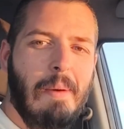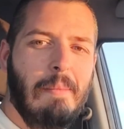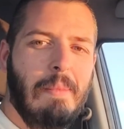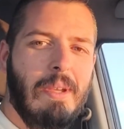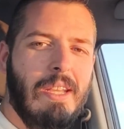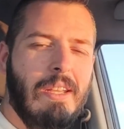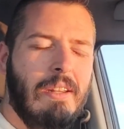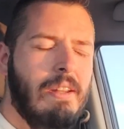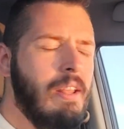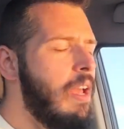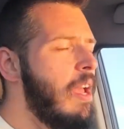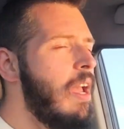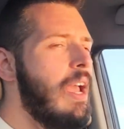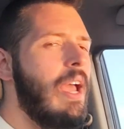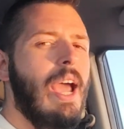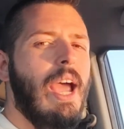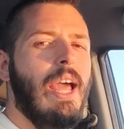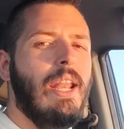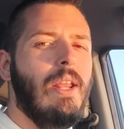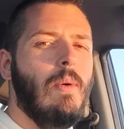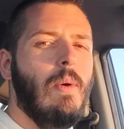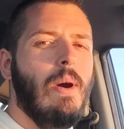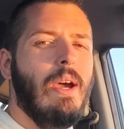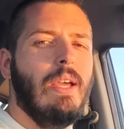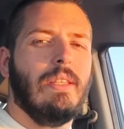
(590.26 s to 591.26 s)
not mean.
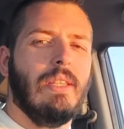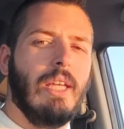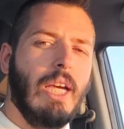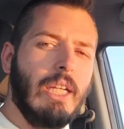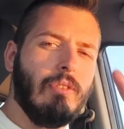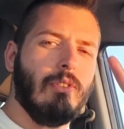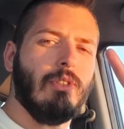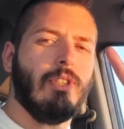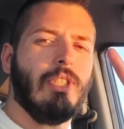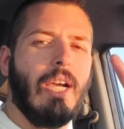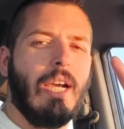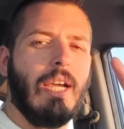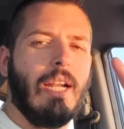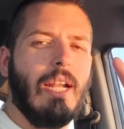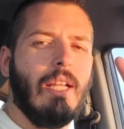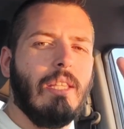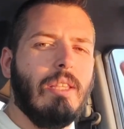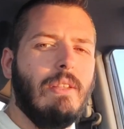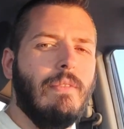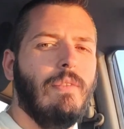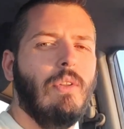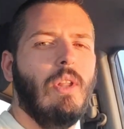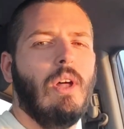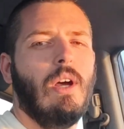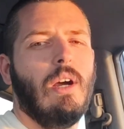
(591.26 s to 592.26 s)
Anyway, thanks for checking
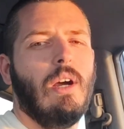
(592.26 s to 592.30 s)
out the